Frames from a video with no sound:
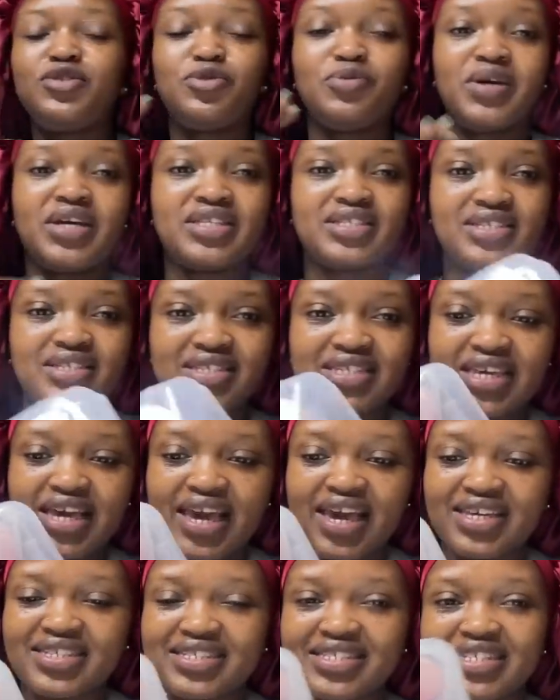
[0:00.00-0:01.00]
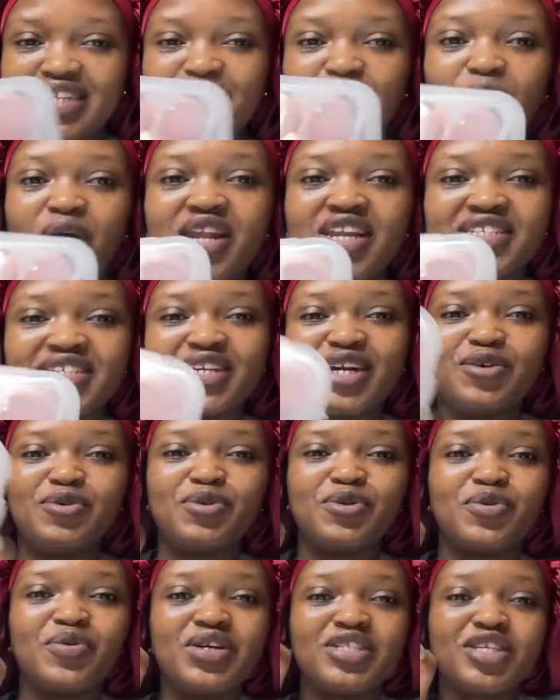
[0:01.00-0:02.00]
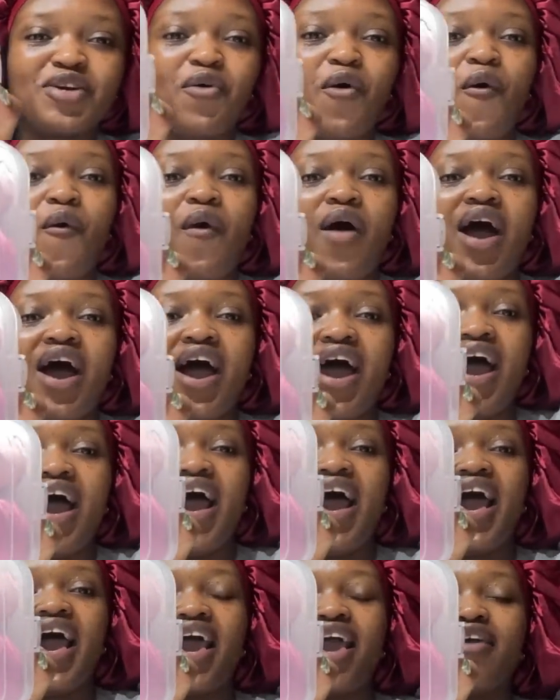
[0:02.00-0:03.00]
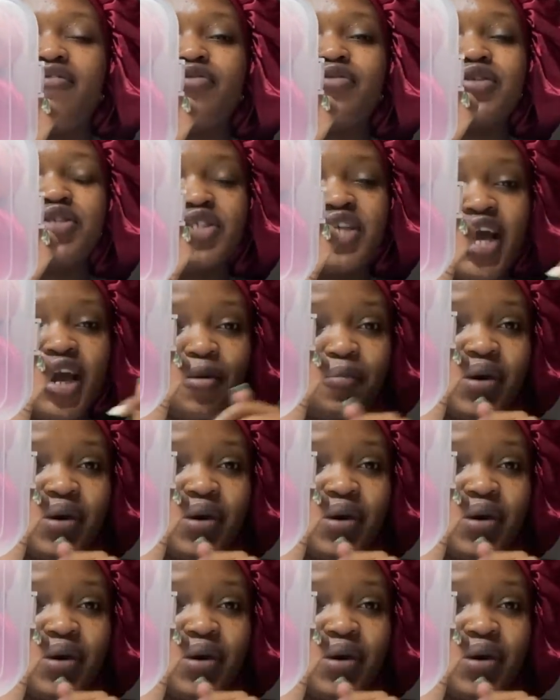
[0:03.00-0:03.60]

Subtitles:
to buy this, guys. Nilikuwa nataka kununua ziko kwa. If you check